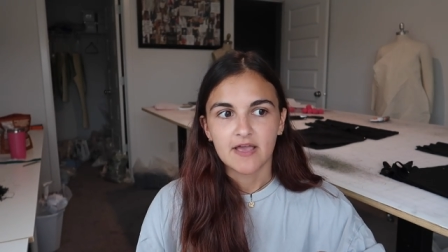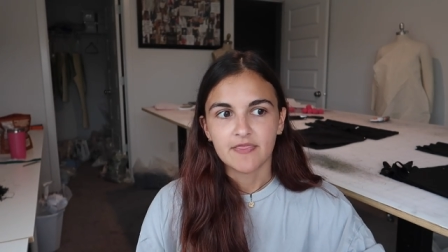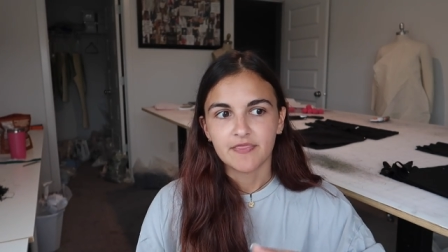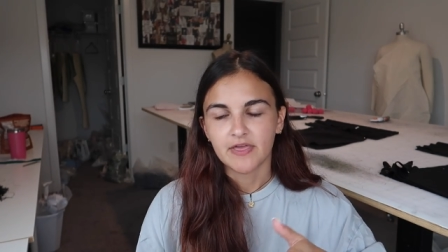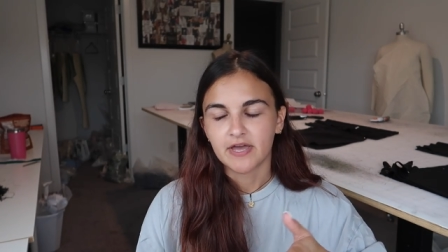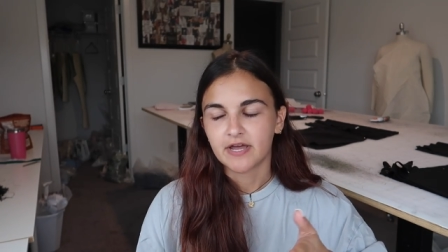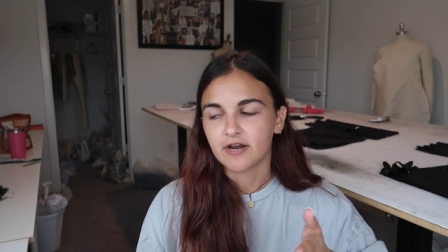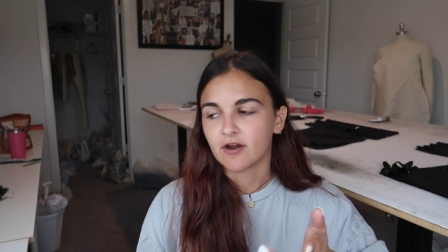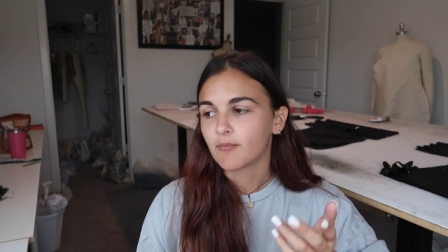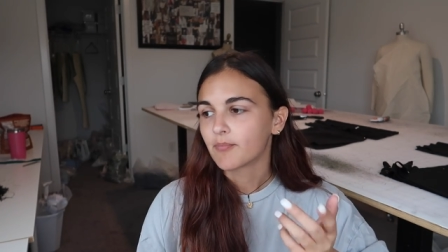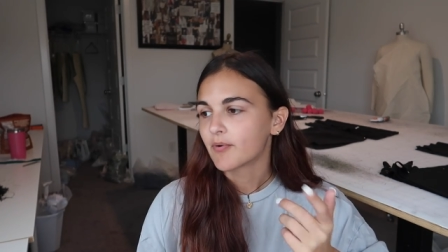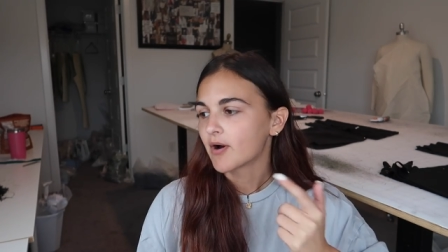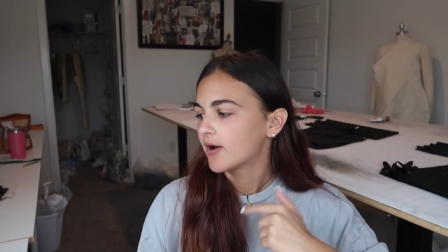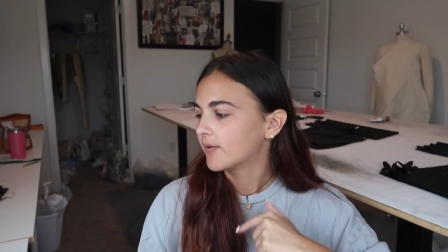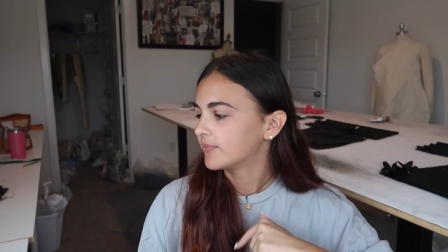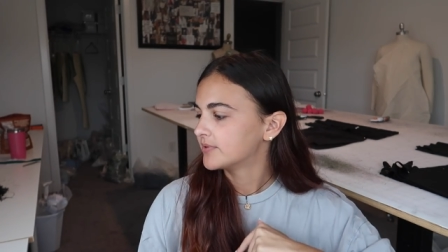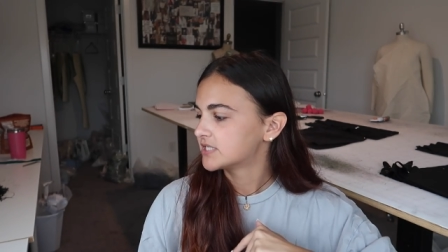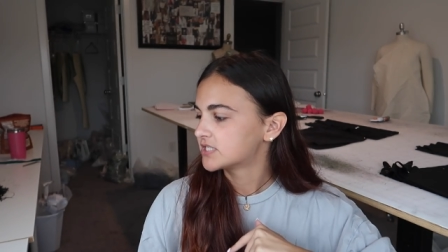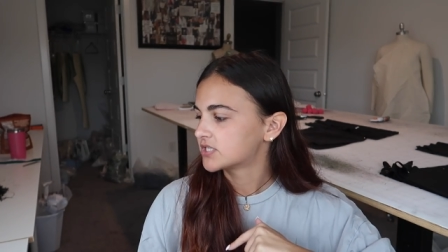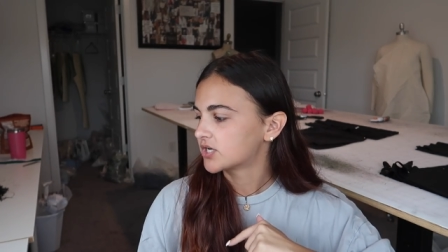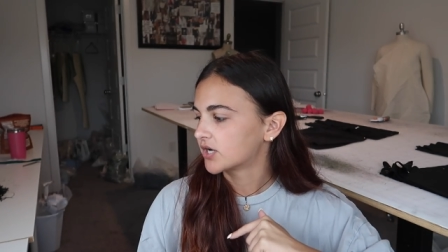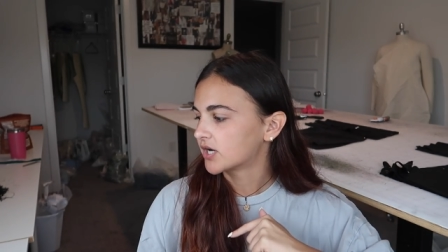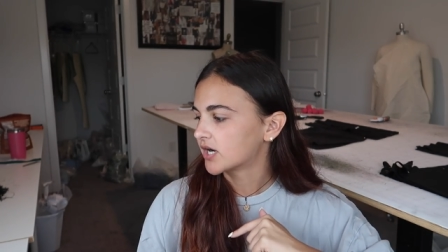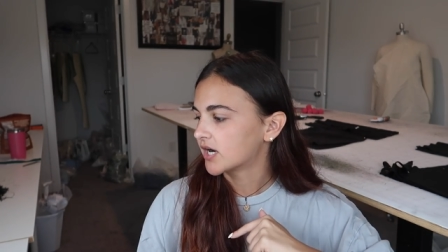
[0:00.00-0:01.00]
and then I'll probably
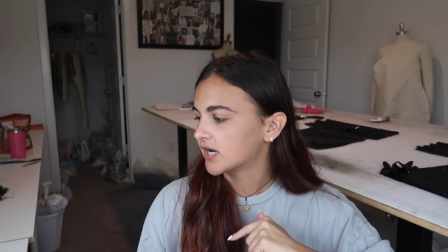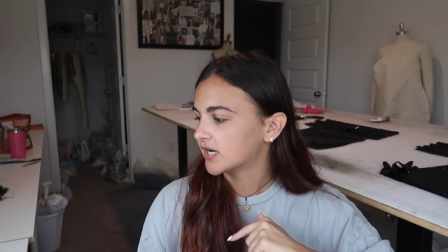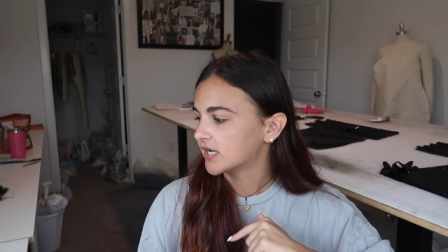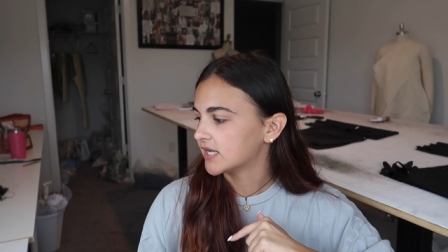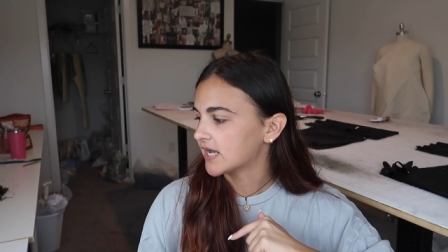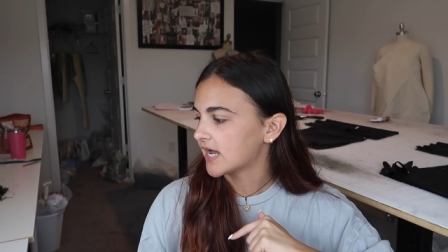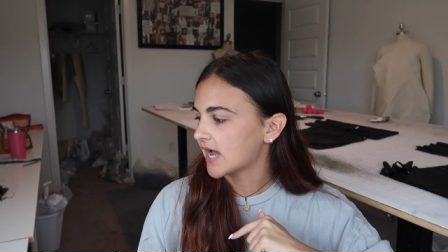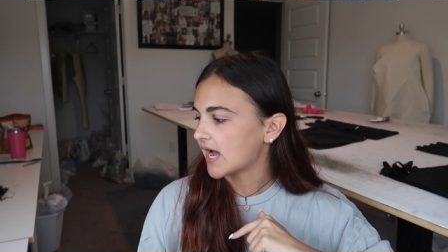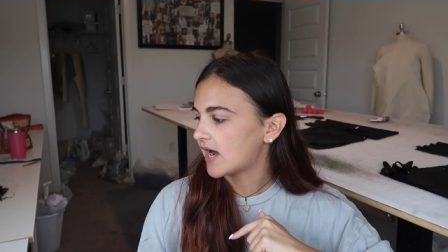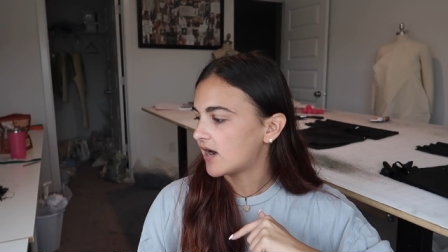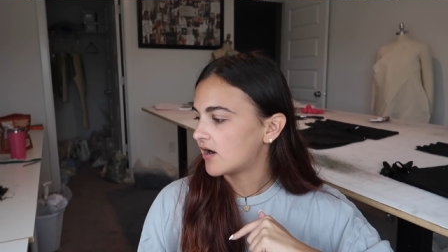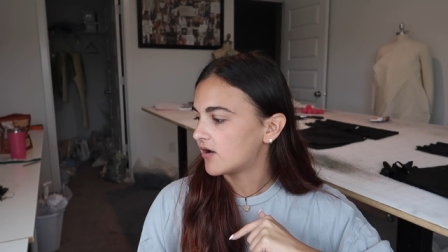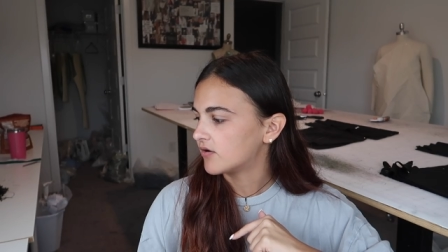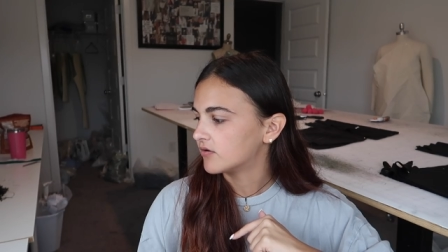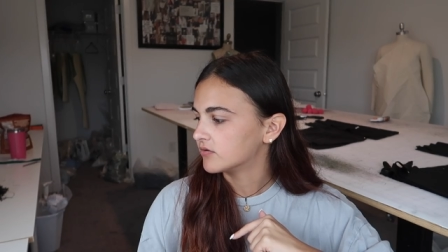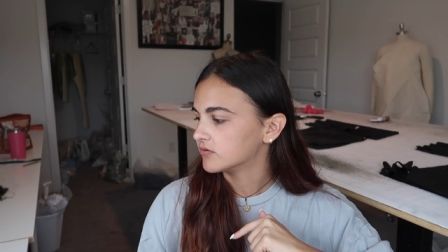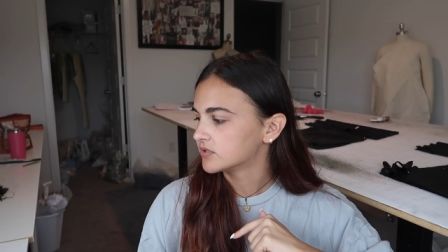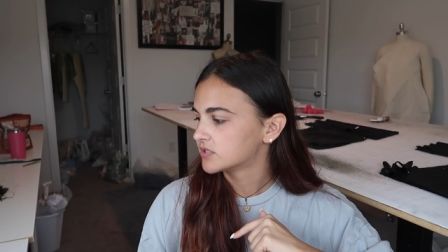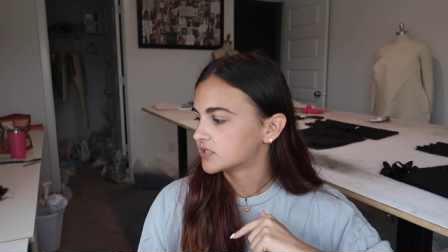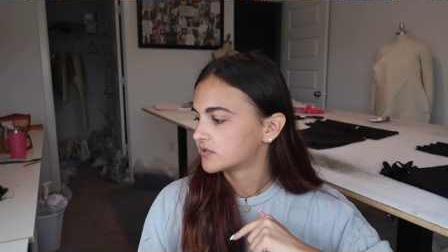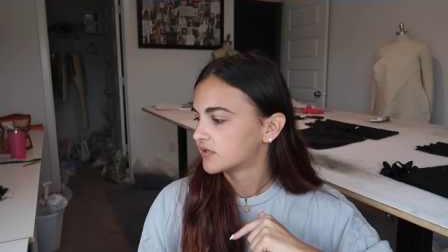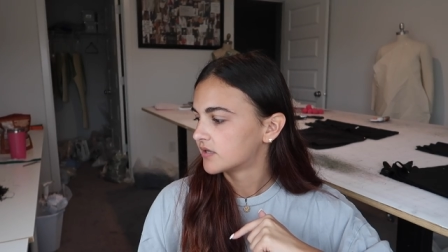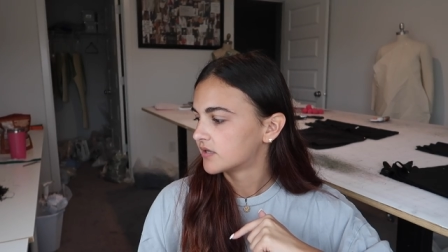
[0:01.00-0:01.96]
start cutting out